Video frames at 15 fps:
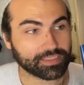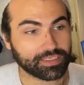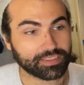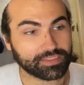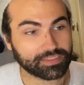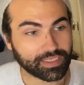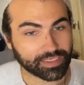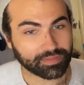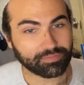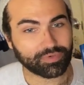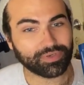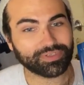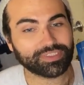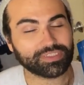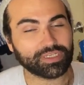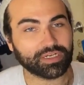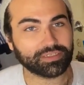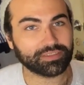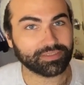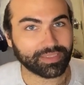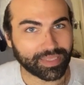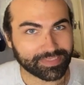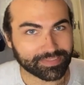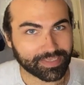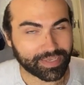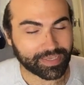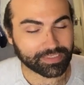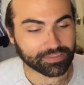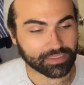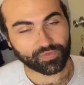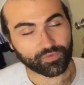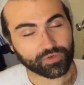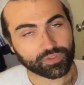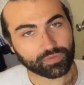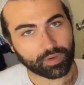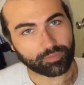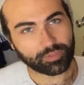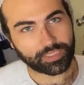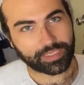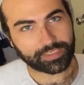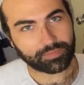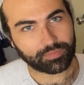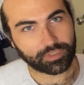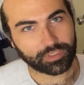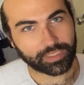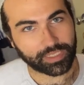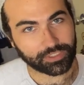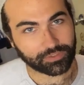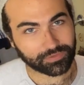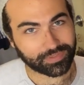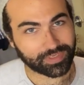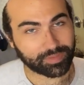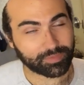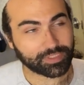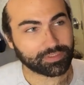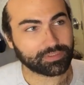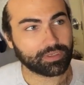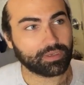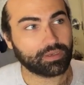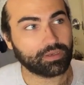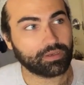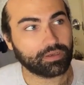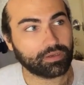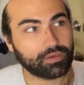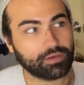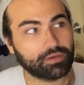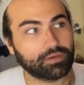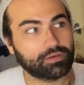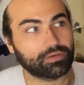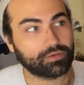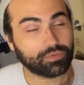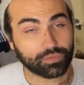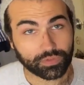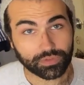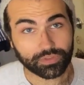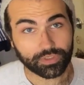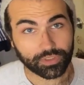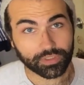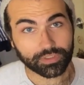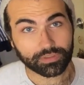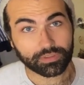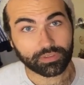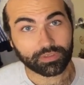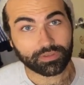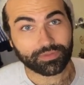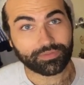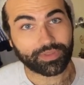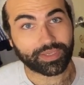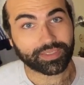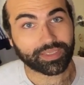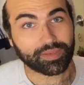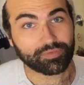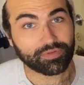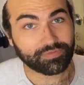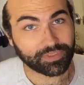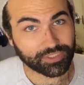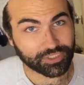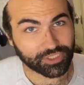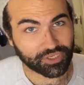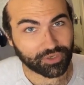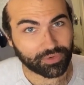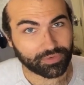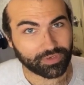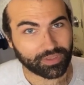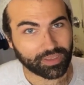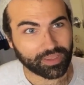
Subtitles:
His second book sucked less ass. The first Robert Langdon book, Angels and Demons, was good. Then came Da Vinci Code.